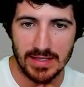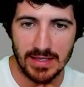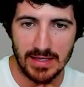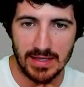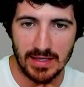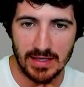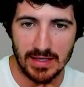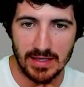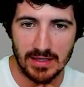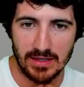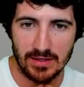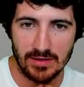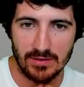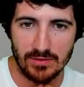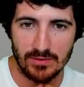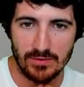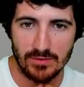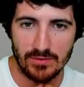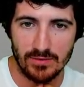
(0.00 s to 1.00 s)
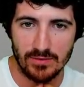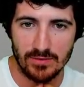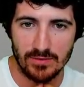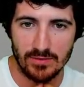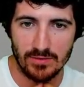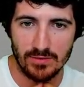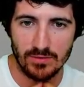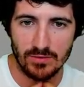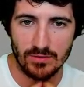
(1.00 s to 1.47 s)

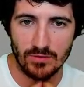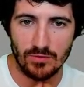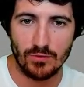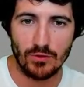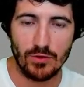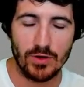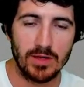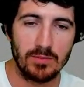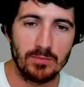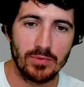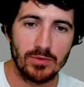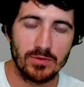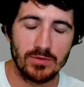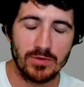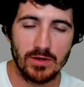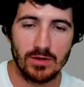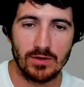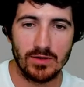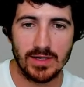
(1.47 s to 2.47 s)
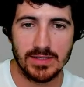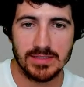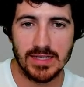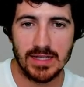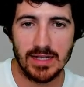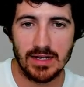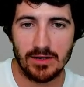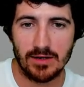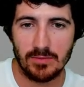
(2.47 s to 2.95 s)
4 inputs here,
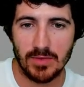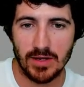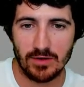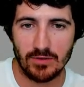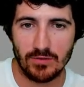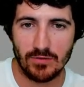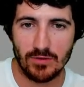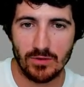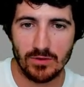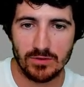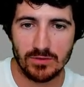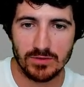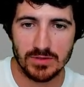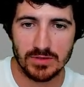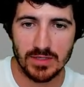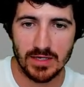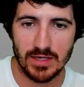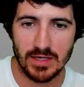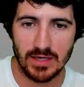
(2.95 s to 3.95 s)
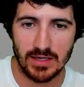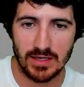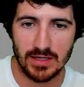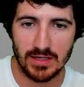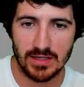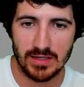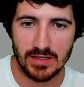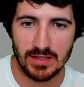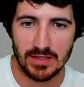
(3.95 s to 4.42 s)
XLR microphones,
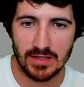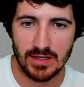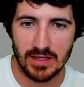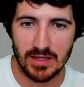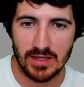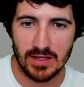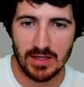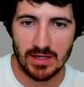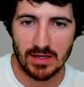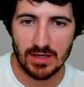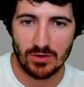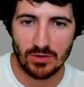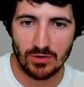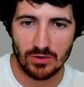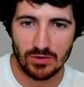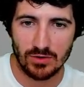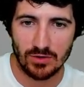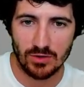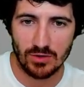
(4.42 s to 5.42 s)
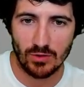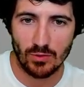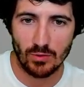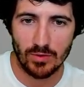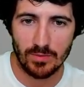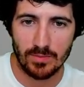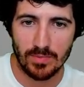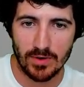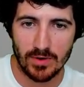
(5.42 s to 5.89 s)
and on the
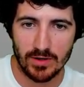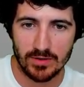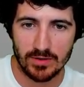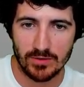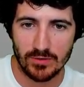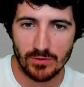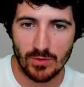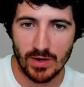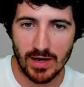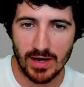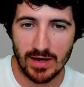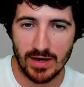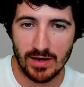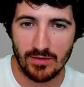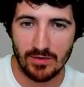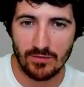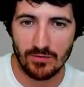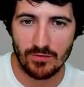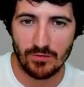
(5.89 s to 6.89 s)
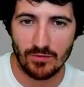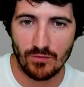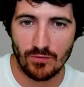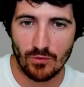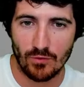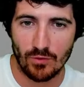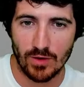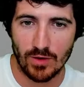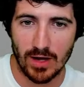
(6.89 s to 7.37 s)
lower part you have
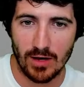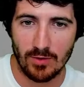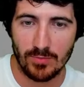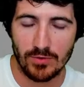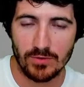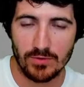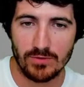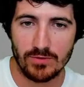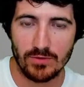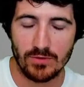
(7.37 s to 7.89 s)
4 outputs.